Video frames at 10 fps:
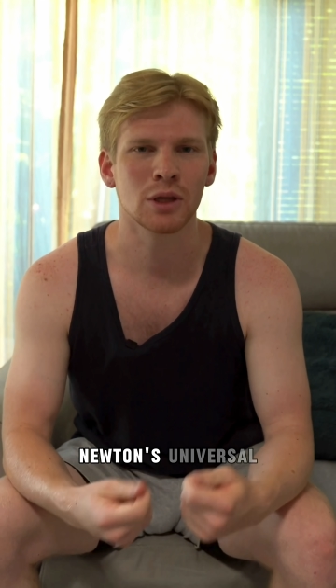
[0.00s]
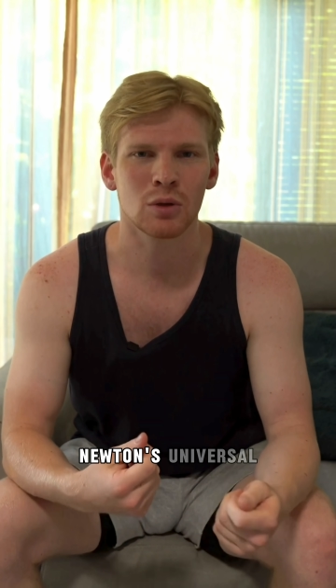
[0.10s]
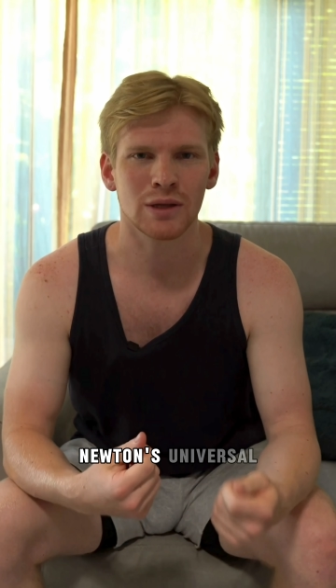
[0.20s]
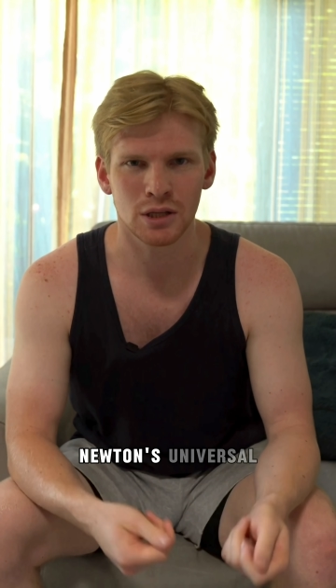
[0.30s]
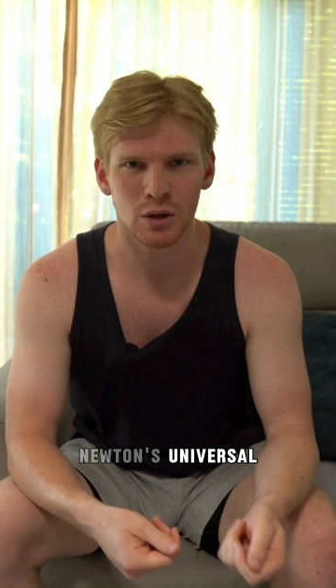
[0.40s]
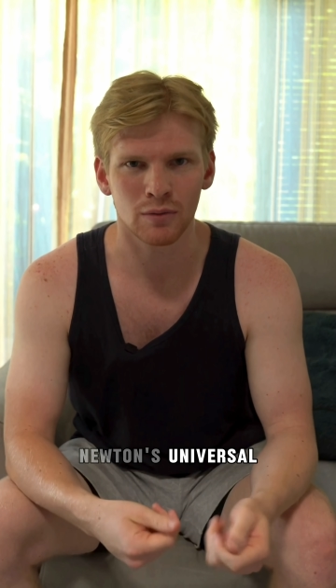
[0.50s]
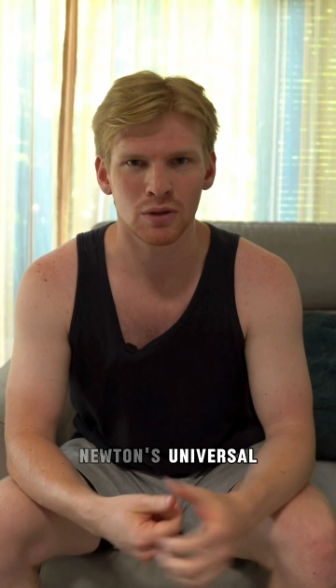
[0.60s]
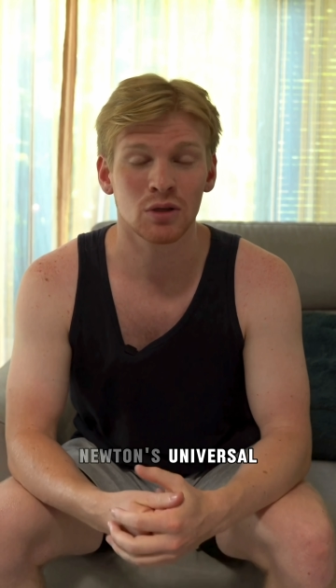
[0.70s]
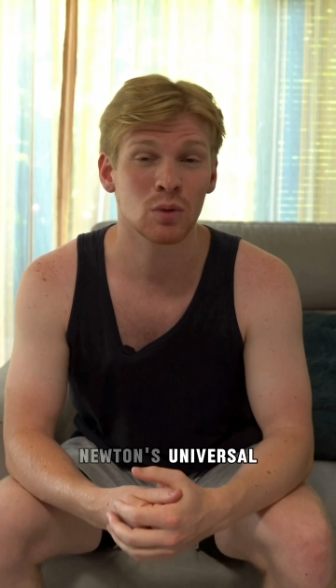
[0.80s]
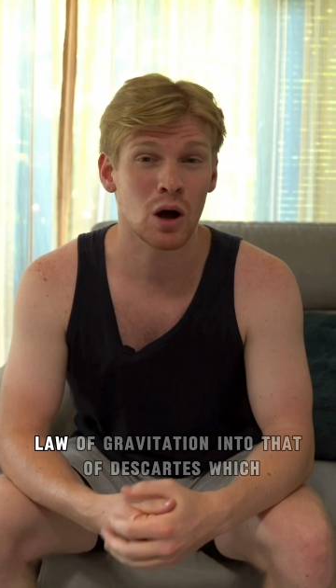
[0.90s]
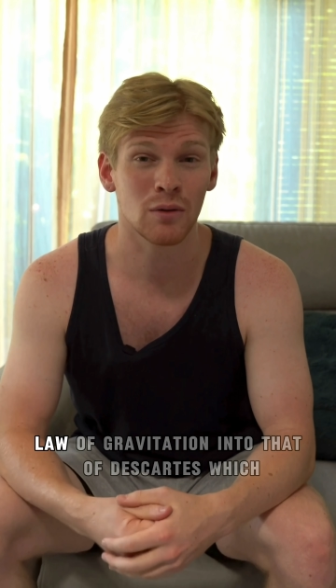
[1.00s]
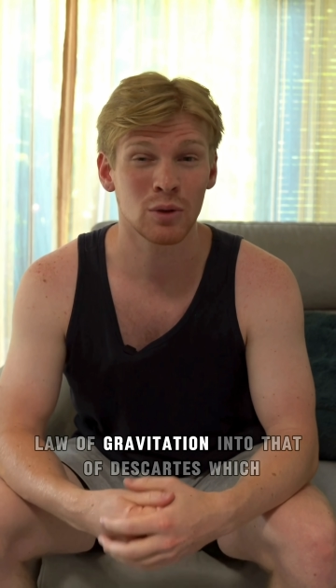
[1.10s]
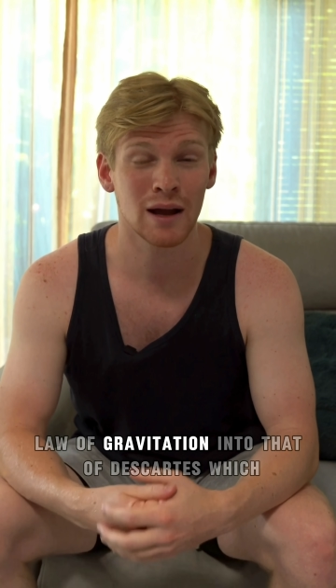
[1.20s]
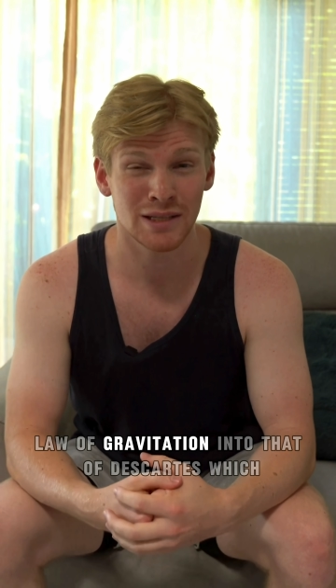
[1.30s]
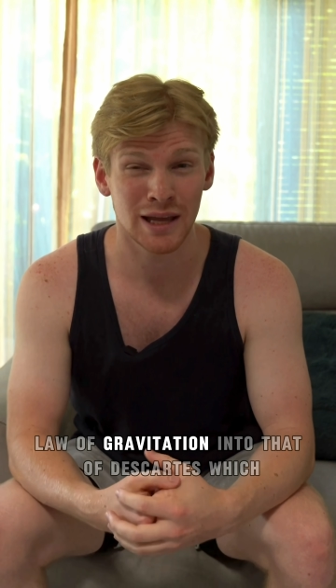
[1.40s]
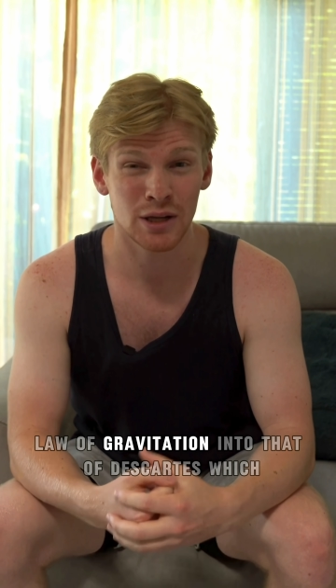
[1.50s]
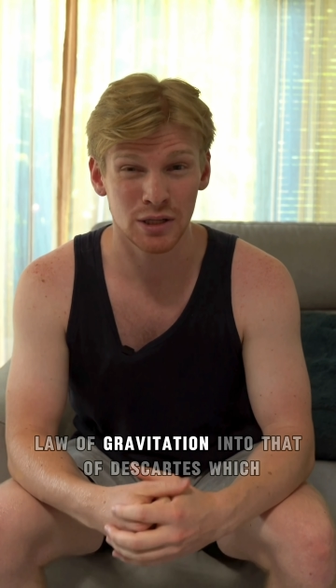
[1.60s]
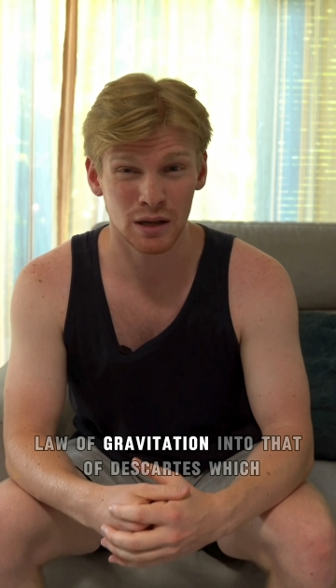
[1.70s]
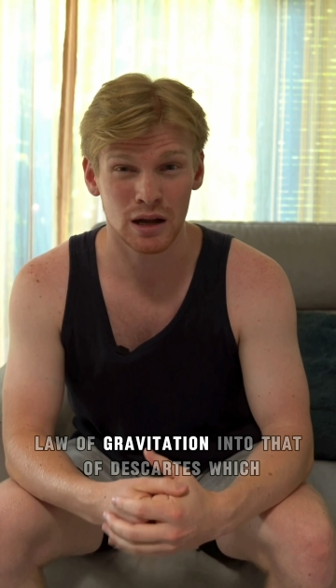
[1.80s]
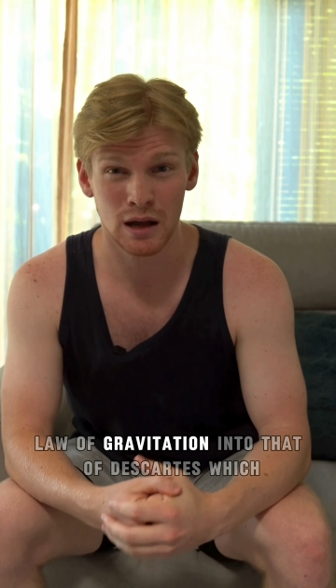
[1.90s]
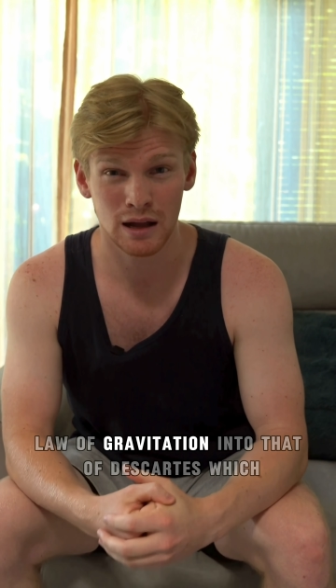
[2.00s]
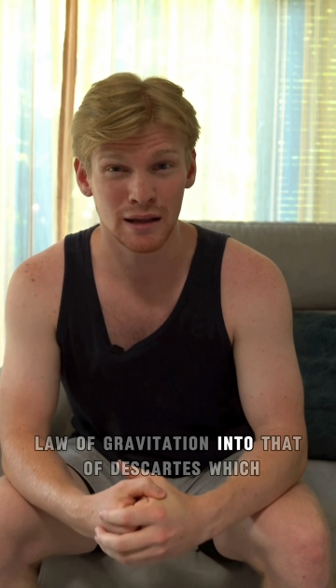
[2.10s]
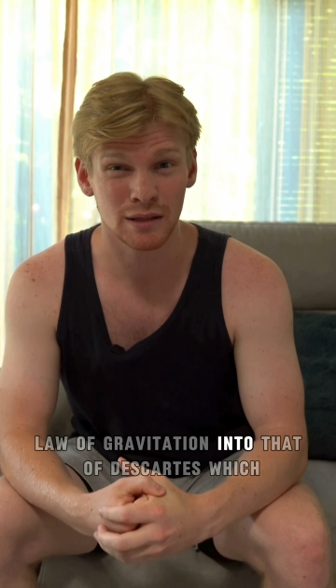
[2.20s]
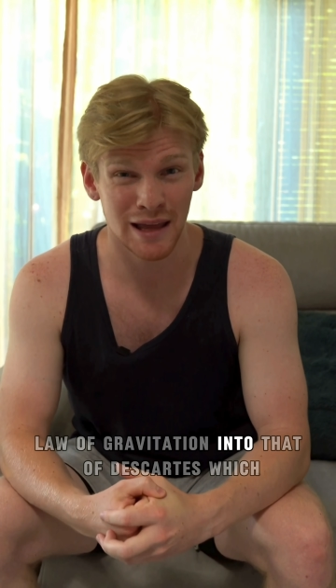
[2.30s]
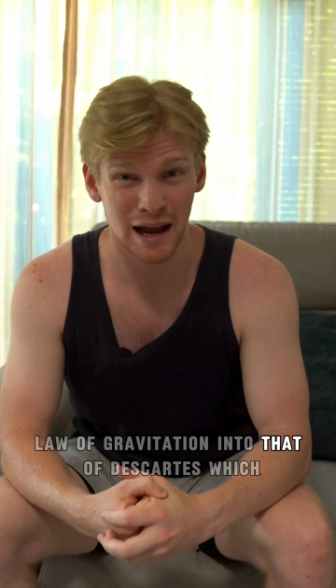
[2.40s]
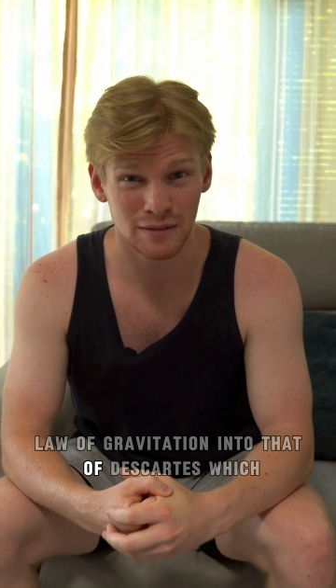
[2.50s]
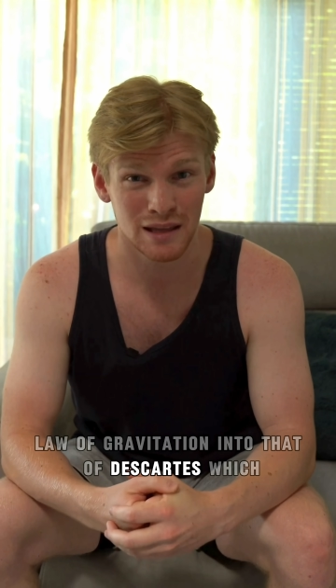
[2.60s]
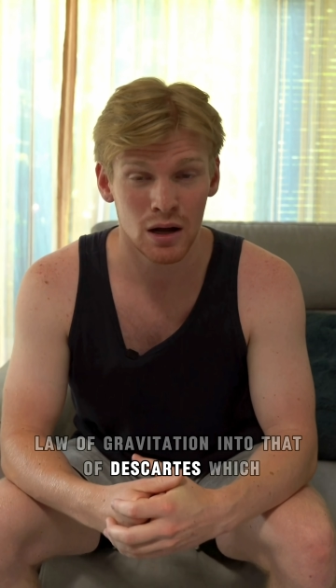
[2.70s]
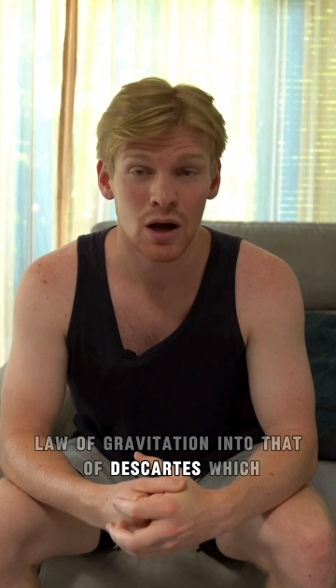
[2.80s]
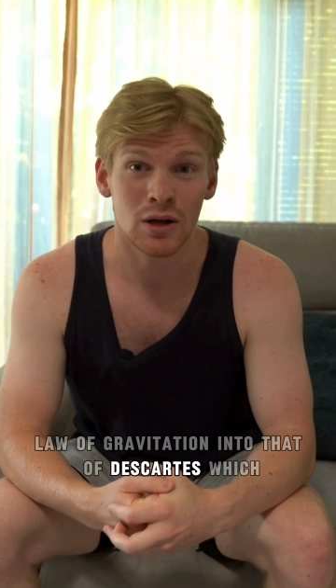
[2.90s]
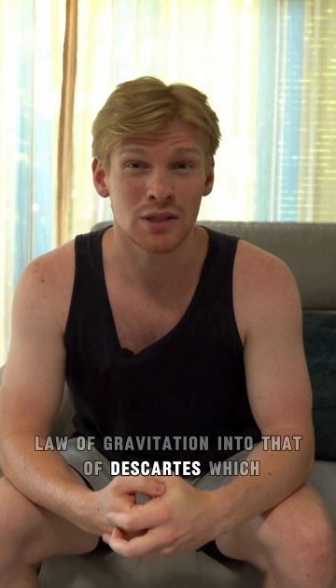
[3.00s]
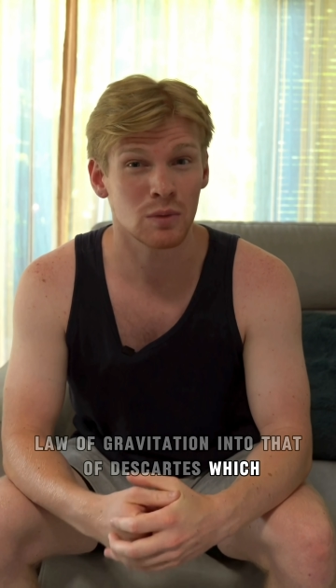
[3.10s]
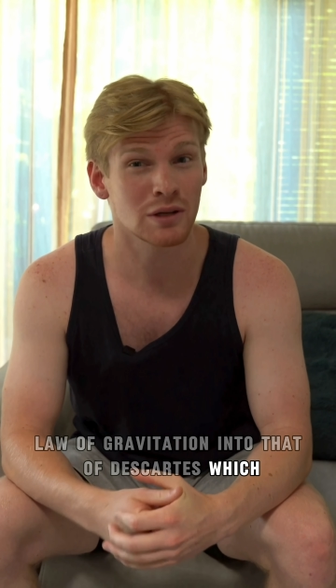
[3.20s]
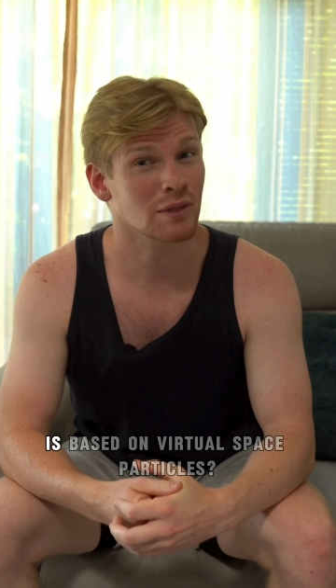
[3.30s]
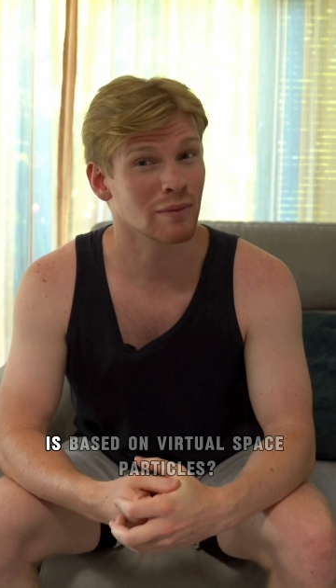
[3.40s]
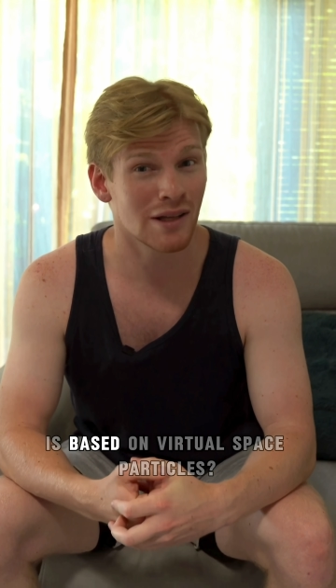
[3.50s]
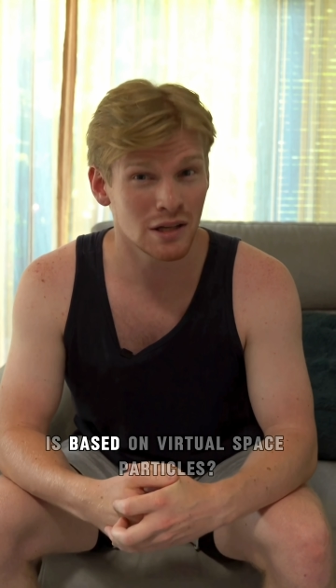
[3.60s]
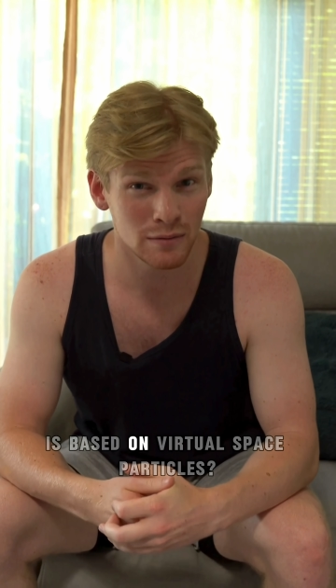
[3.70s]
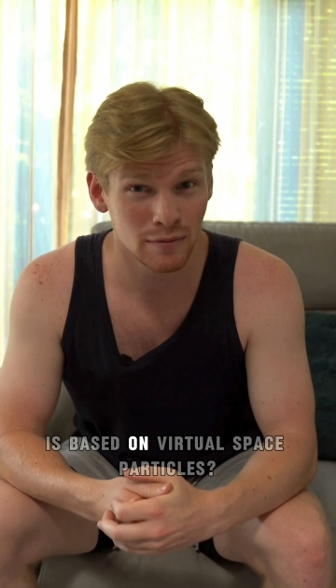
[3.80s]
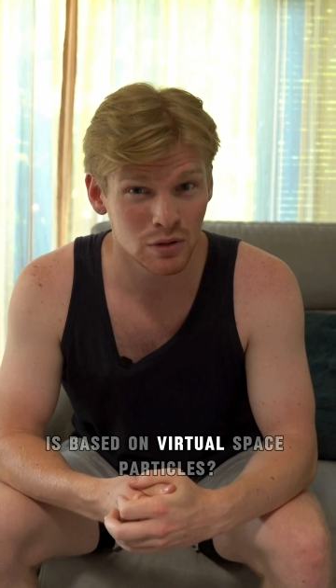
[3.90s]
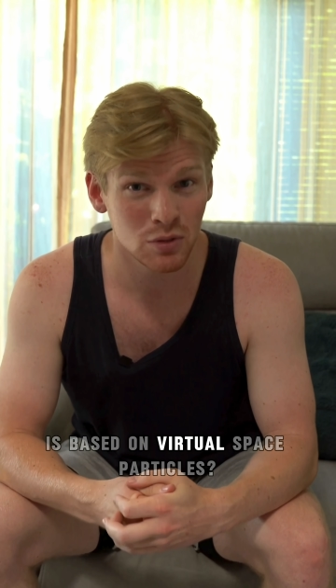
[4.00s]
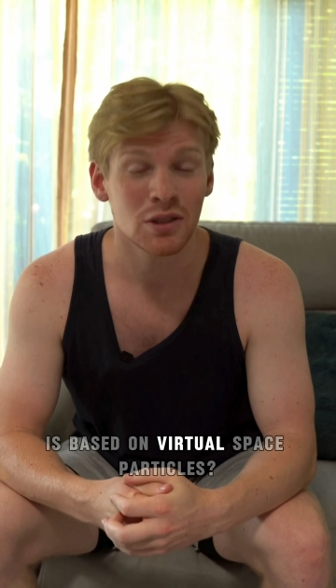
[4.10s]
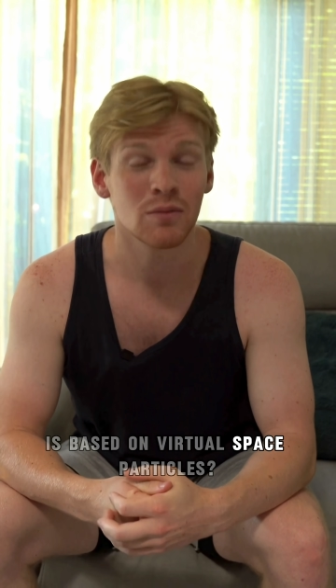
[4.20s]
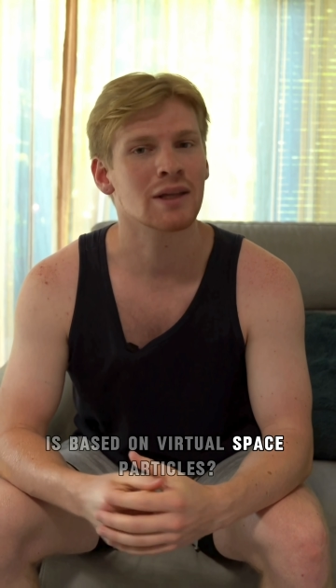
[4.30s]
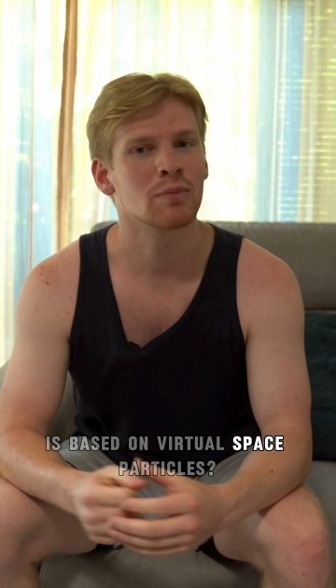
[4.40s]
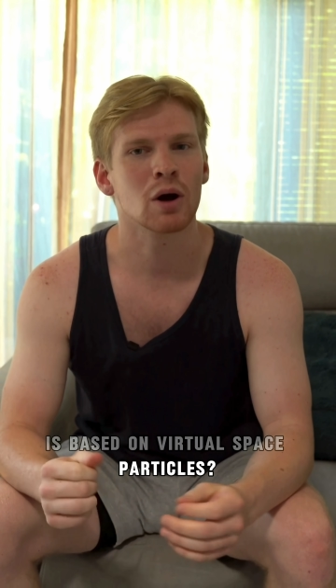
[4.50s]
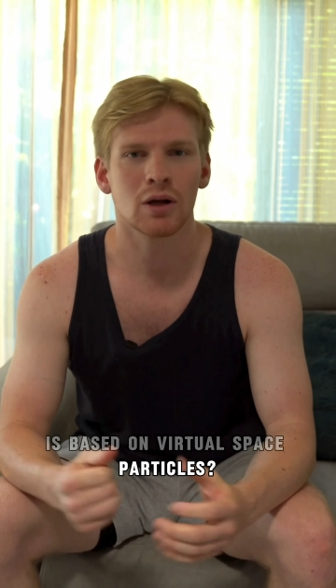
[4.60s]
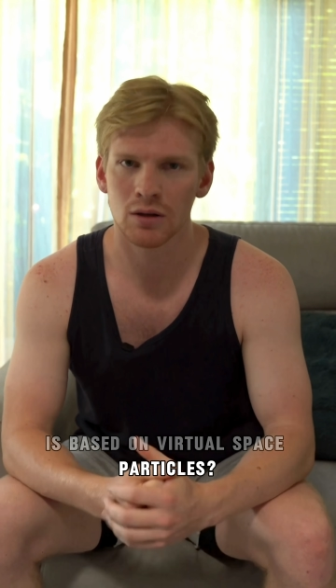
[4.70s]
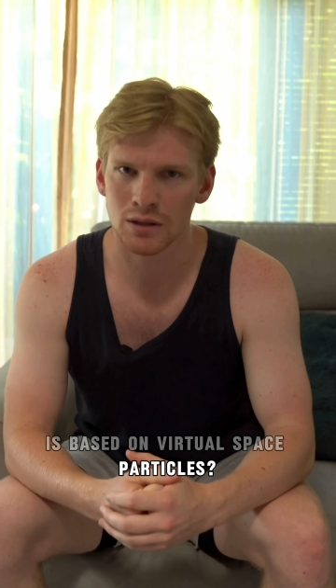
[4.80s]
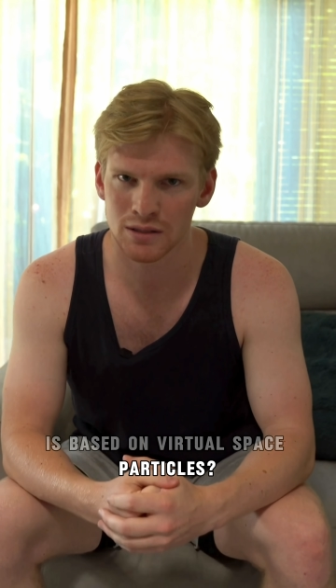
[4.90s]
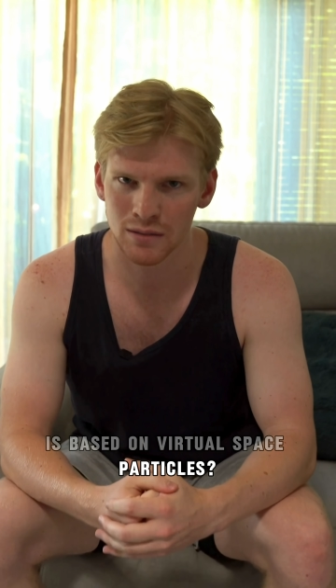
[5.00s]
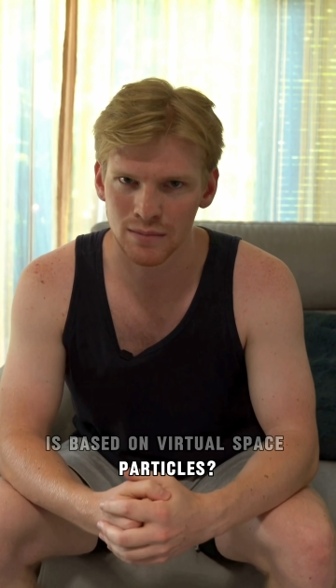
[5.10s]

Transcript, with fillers: Newton's universal law of gravitation into that of Descartes, which is based on virtual space particles?